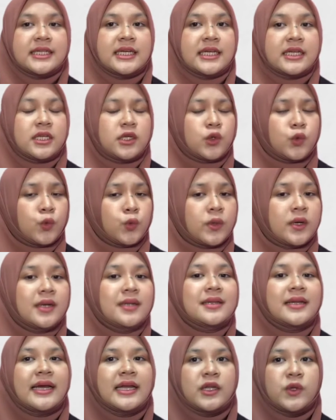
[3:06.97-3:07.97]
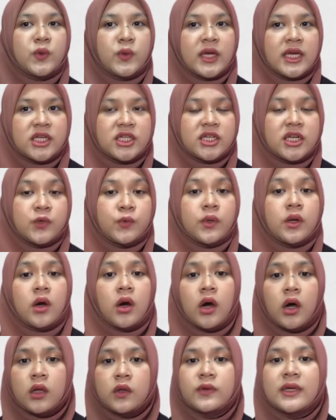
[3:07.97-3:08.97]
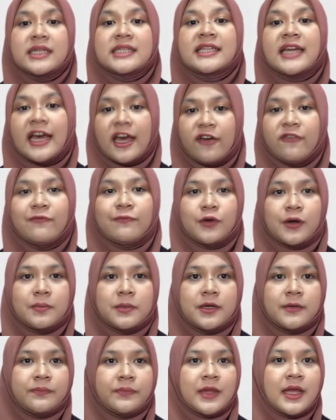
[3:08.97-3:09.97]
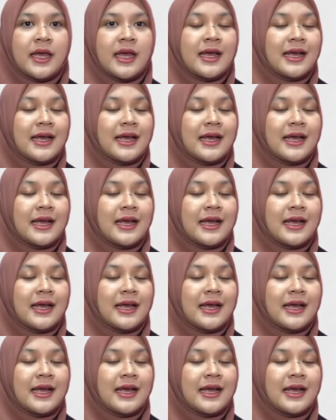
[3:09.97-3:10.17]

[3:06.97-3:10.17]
in the world. Education will always have problem,